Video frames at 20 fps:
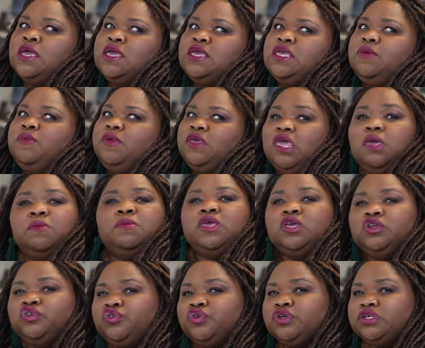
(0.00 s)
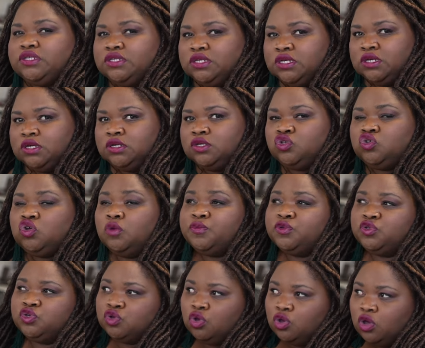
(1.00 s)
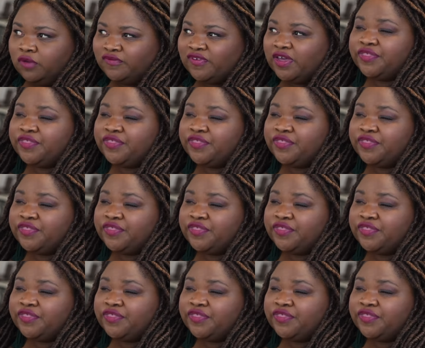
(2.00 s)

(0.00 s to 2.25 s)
he became interesting to observe,